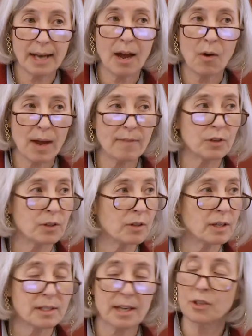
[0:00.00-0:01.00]
now have
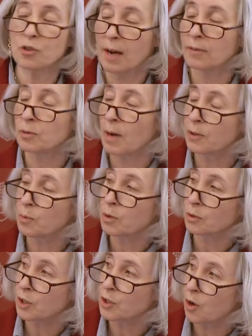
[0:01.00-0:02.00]
heard as I travel around the
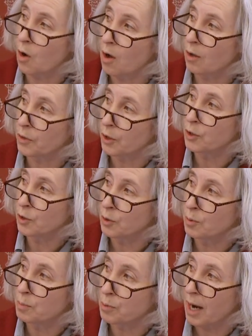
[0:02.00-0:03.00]
world, it's called the
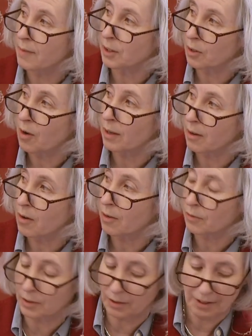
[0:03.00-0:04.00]
new private law at
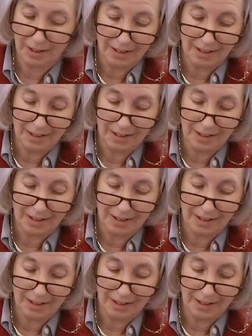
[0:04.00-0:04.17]
Harvard.